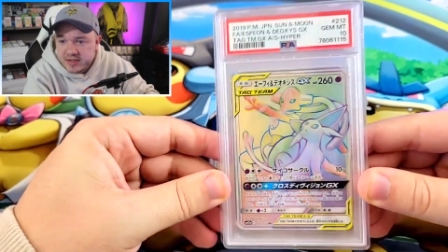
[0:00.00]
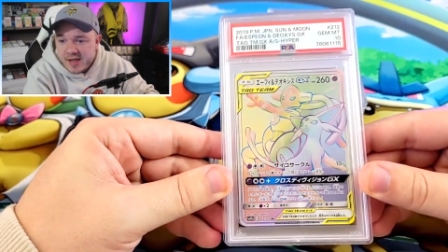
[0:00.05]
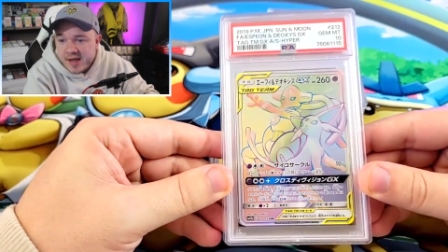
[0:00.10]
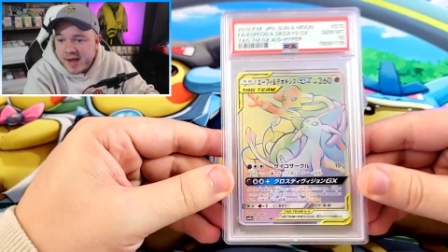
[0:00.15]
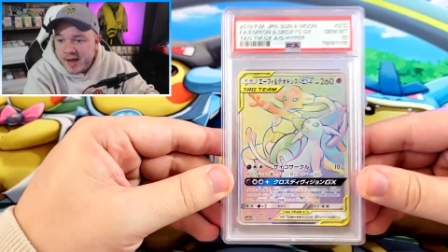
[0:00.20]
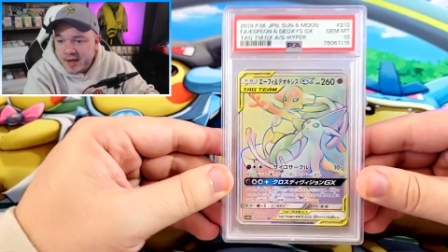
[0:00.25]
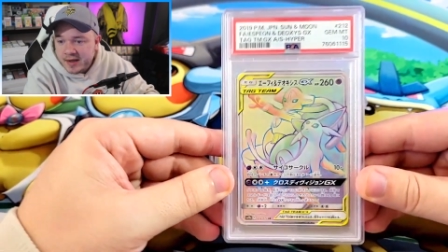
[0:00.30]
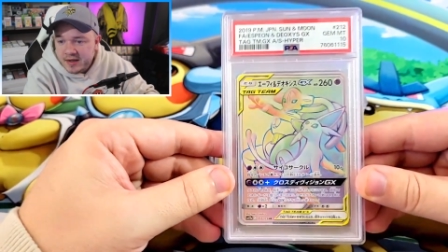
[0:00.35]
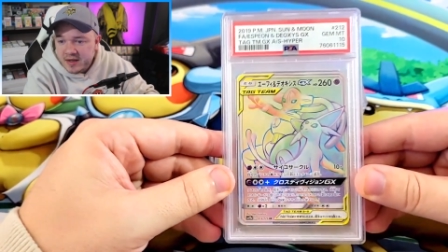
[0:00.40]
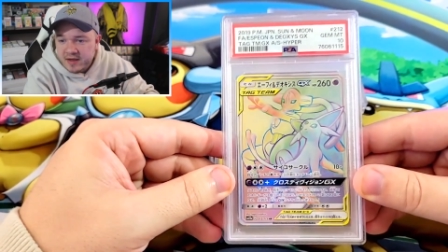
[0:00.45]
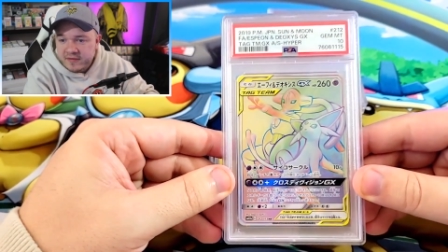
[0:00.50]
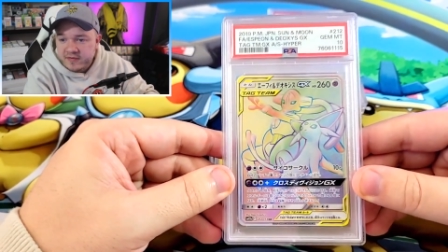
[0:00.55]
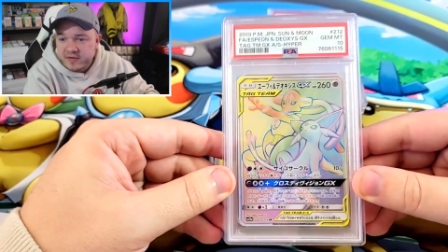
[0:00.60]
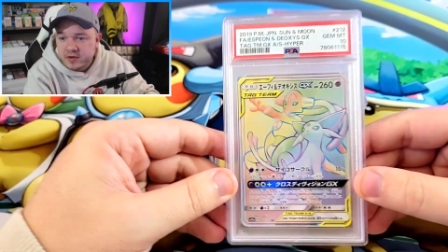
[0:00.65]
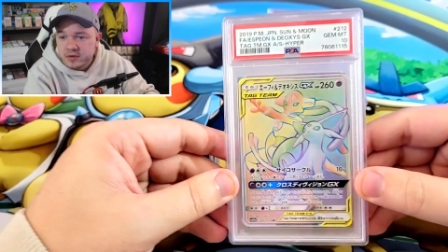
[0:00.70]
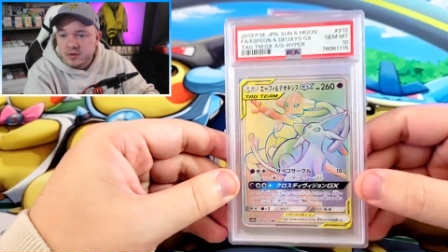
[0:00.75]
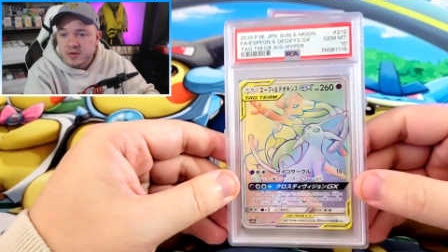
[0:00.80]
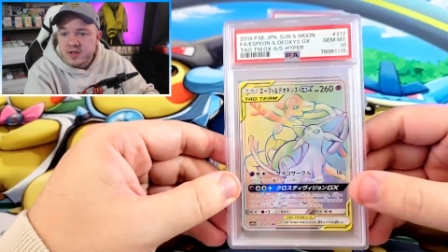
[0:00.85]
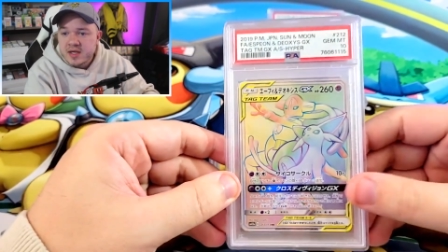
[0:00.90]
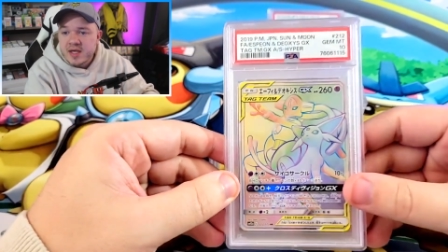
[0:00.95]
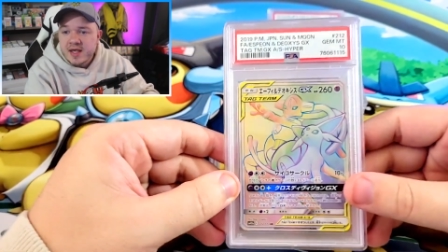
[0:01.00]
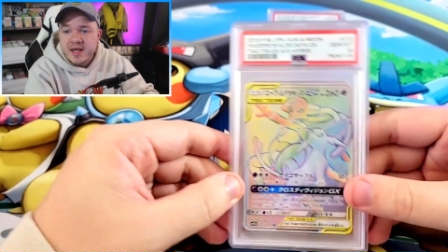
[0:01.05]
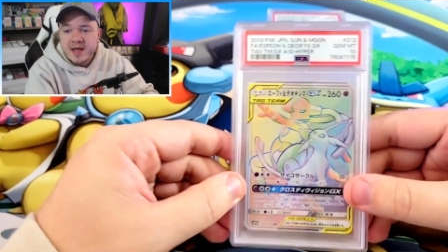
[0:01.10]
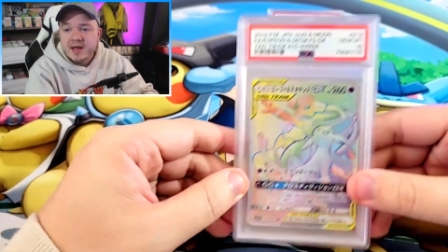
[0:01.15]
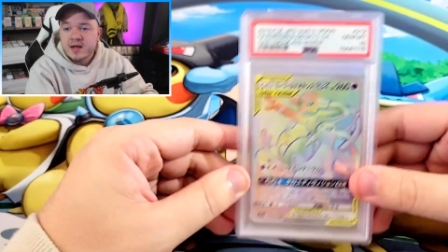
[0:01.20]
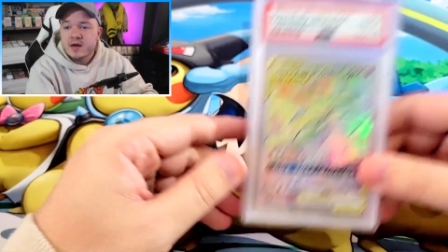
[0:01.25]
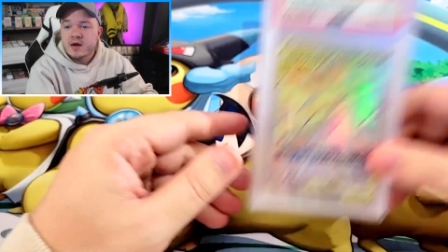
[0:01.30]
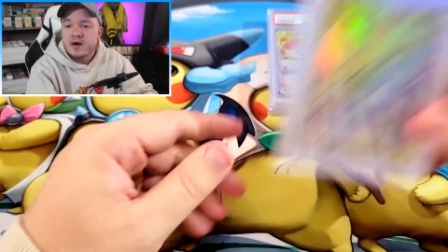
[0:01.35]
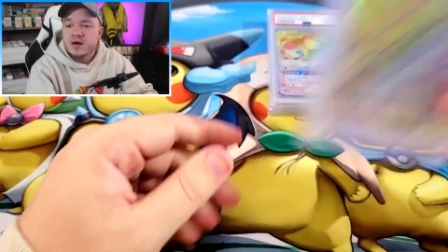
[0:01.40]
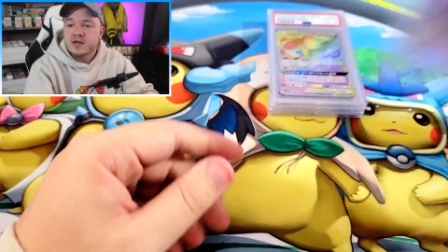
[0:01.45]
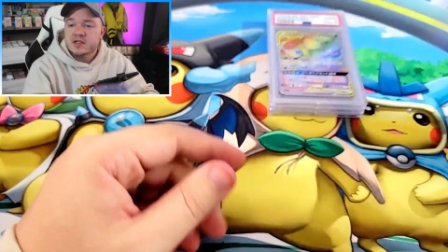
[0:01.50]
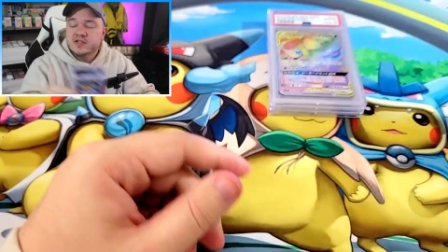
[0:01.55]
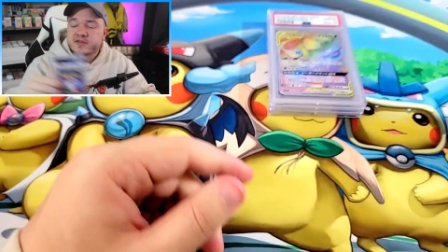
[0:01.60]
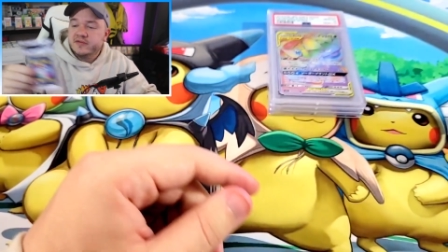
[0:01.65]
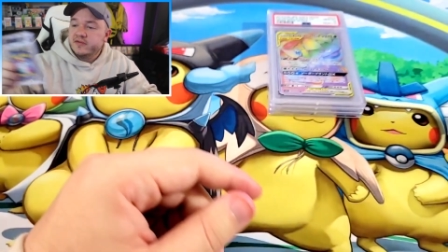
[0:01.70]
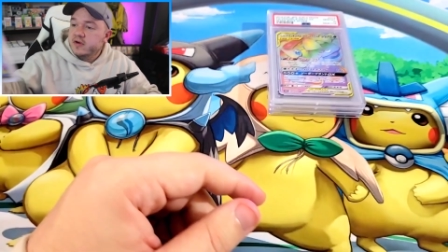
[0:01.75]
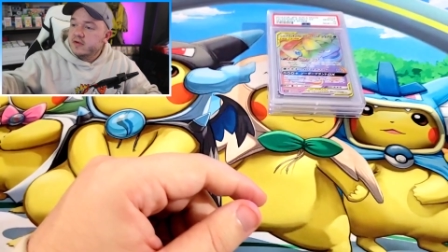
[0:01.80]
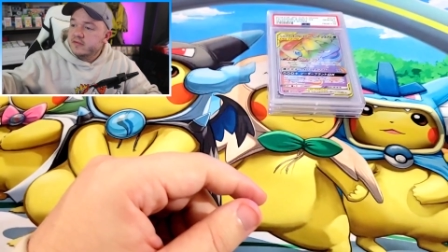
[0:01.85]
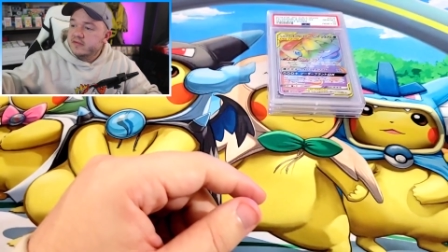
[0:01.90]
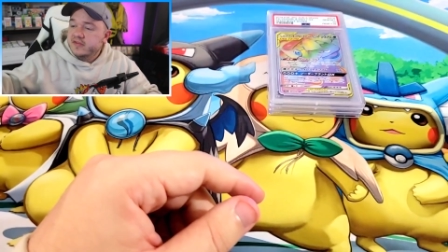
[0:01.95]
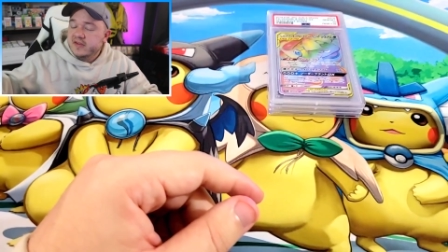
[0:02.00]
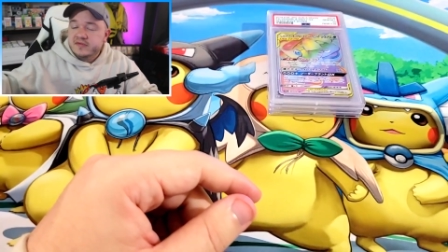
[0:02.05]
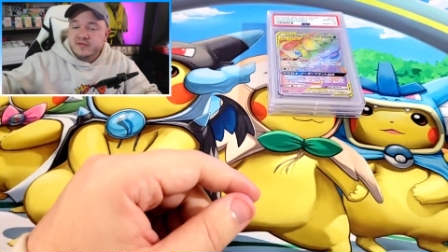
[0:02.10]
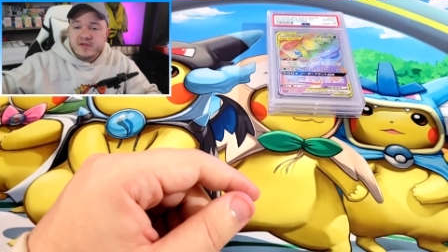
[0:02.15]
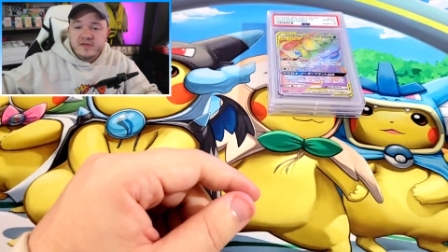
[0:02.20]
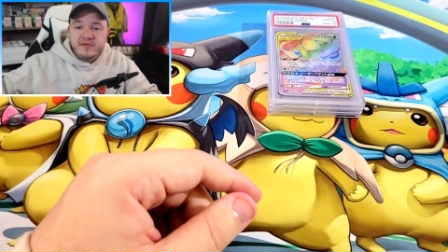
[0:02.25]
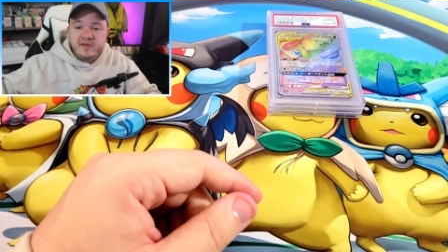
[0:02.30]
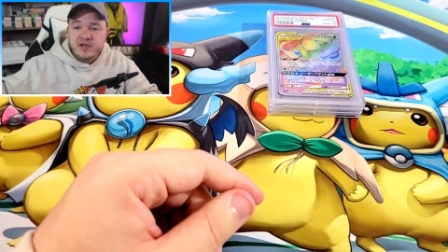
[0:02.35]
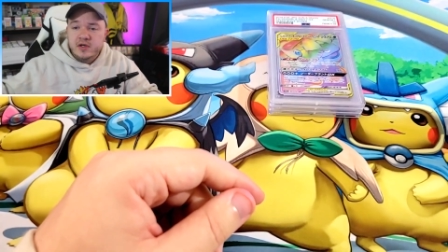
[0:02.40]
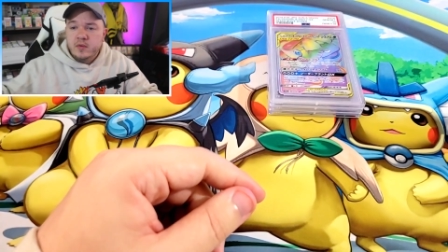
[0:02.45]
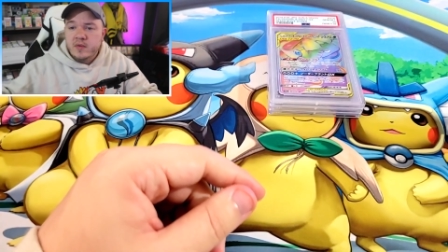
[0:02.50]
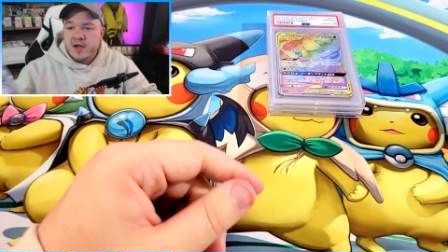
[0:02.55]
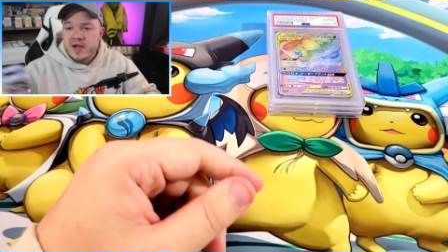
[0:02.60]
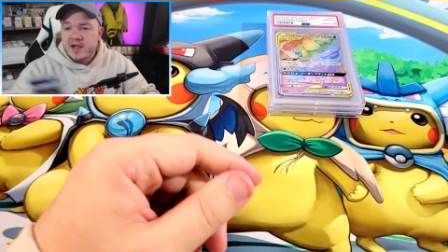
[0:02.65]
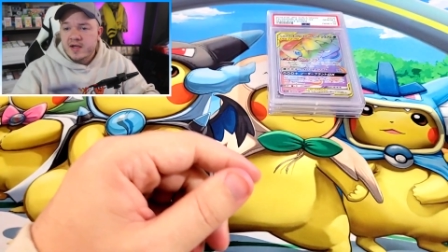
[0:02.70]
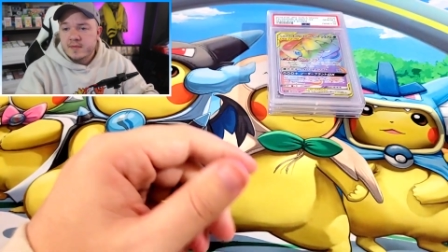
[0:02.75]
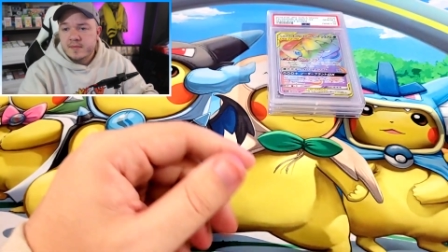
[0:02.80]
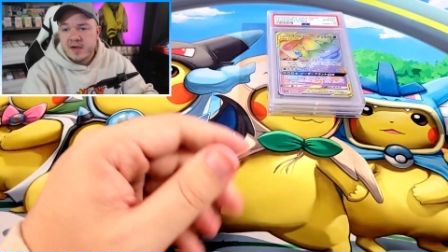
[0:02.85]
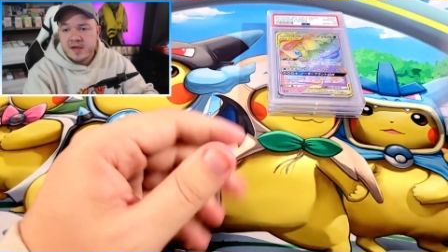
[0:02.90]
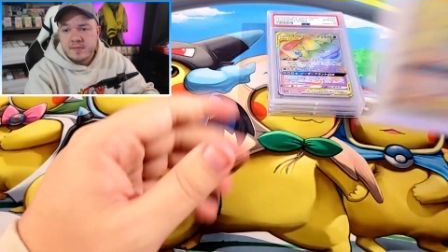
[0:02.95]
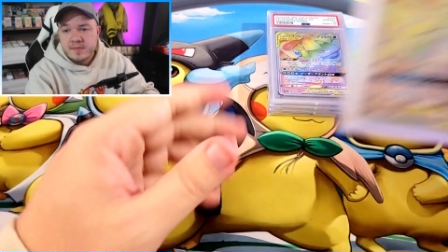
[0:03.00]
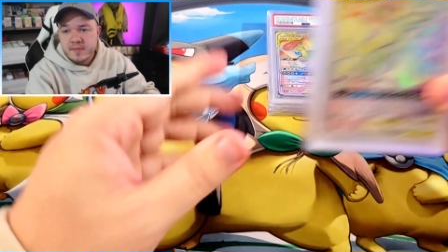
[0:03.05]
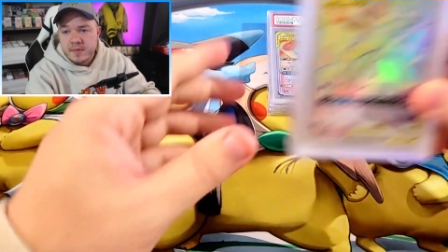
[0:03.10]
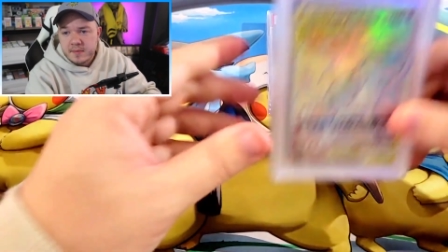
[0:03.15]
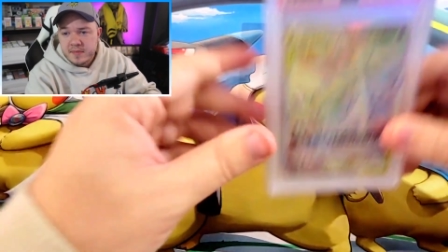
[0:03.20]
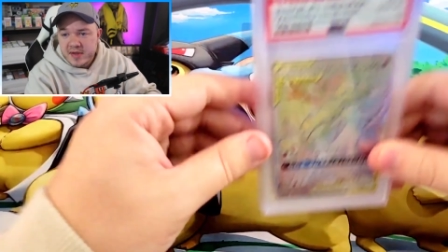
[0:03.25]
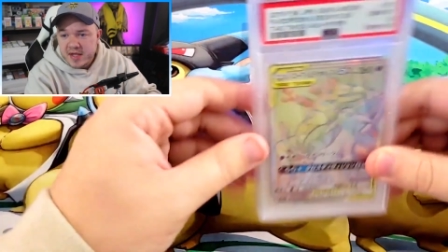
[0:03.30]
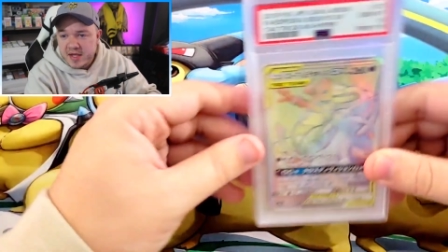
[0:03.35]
Yeah, if you're looking at cards from 50 feet away, it might